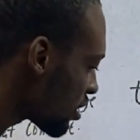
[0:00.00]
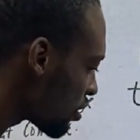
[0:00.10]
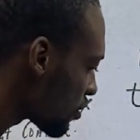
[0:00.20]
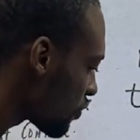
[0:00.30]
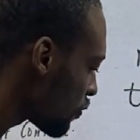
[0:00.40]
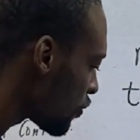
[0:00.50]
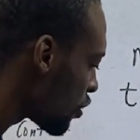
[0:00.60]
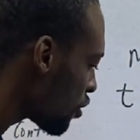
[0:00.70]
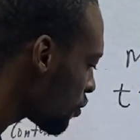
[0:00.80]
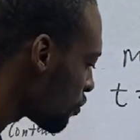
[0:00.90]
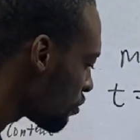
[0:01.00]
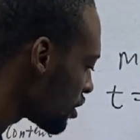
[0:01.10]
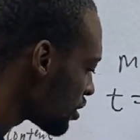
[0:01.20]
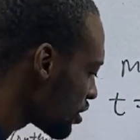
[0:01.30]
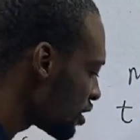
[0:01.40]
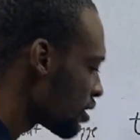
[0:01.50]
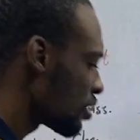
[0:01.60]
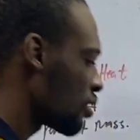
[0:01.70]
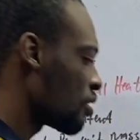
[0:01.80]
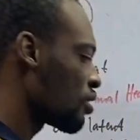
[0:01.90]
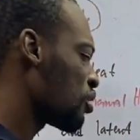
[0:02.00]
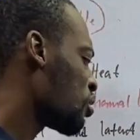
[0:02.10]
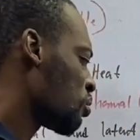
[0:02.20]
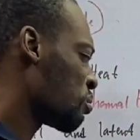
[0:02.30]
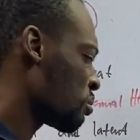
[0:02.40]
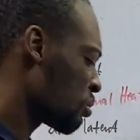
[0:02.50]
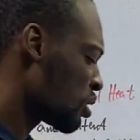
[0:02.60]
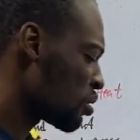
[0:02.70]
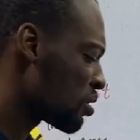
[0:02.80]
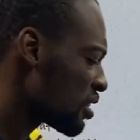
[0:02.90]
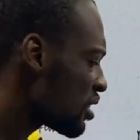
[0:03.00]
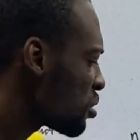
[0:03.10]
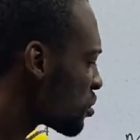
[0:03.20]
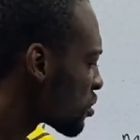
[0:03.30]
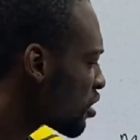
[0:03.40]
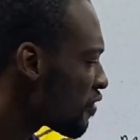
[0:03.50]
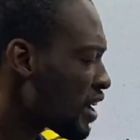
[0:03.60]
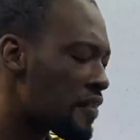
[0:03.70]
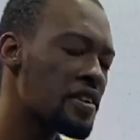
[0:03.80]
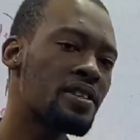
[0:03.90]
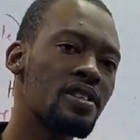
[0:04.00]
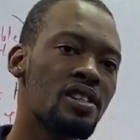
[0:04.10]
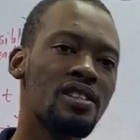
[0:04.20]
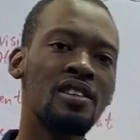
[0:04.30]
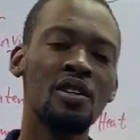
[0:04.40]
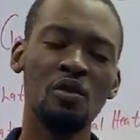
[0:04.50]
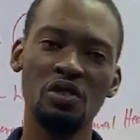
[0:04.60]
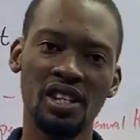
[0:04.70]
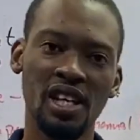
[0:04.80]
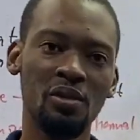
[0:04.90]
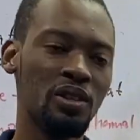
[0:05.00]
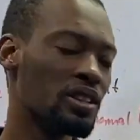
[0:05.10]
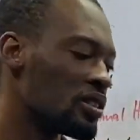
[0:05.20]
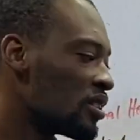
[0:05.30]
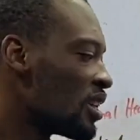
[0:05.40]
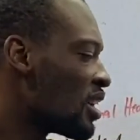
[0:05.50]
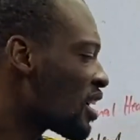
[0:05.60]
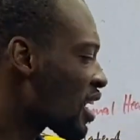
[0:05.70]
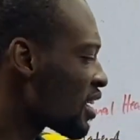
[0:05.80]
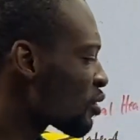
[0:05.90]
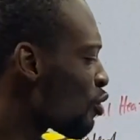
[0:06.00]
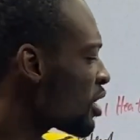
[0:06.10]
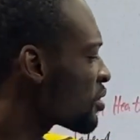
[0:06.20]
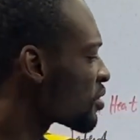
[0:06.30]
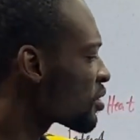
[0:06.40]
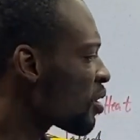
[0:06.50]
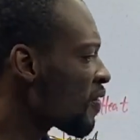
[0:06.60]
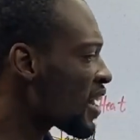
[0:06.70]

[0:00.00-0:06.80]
is 4.6. So you don't need to solve everything with calculator. And questions under